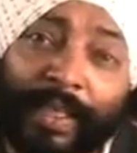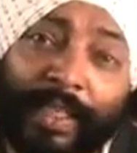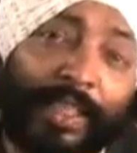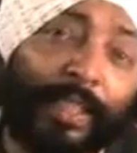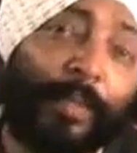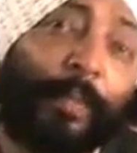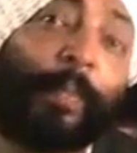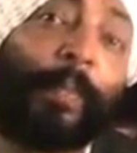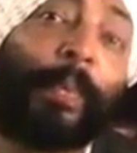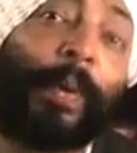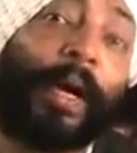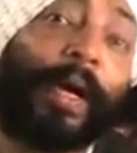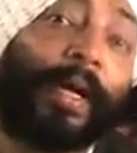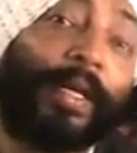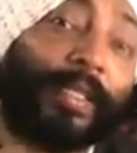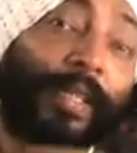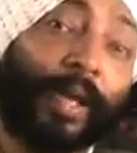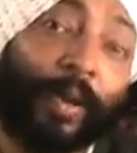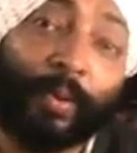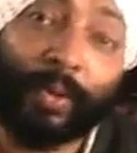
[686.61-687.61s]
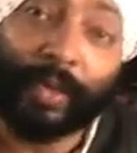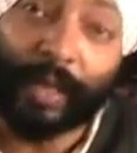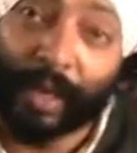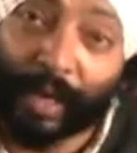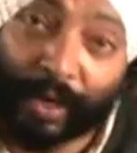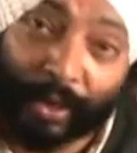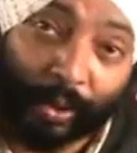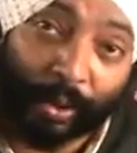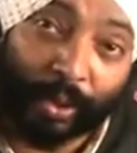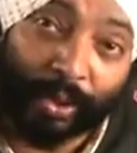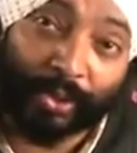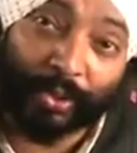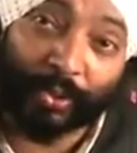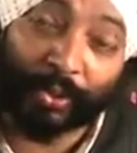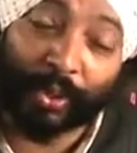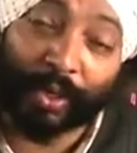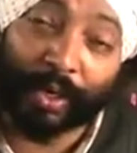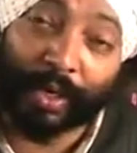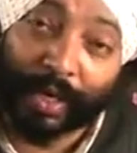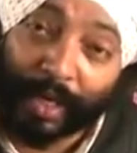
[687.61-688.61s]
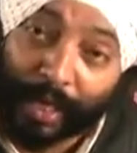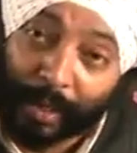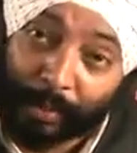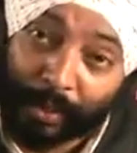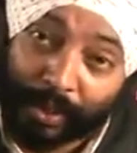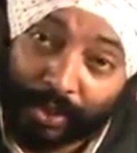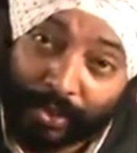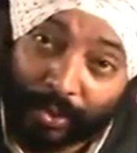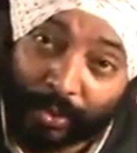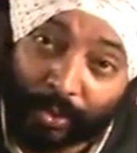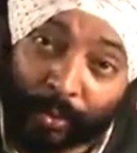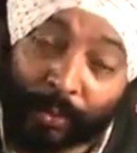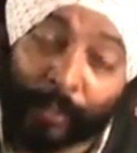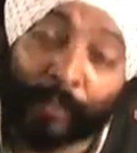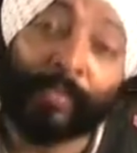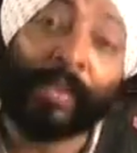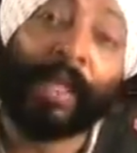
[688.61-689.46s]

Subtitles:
spreads out across to your neighbors too.